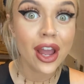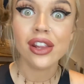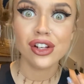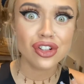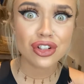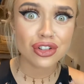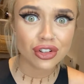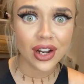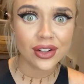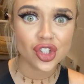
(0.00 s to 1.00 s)
They just stuck
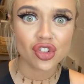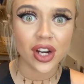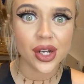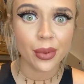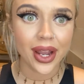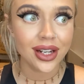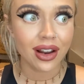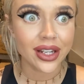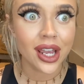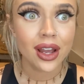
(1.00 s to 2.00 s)
down straight away,
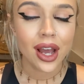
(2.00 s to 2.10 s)
like